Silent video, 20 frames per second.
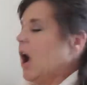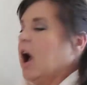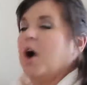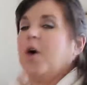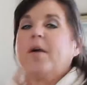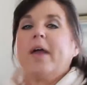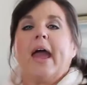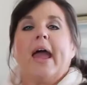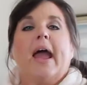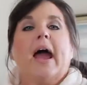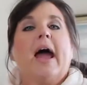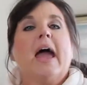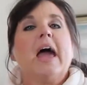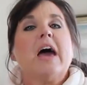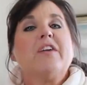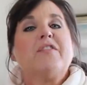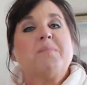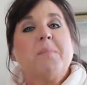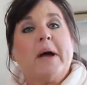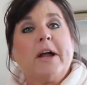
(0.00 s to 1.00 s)
Okay, I
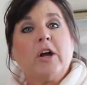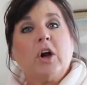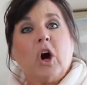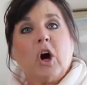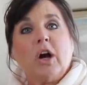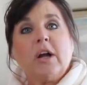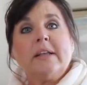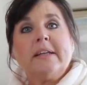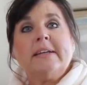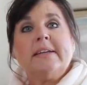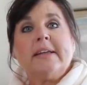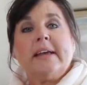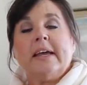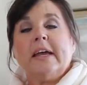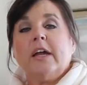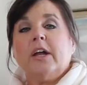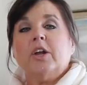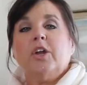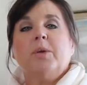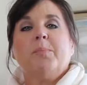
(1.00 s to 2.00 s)
have my garland in.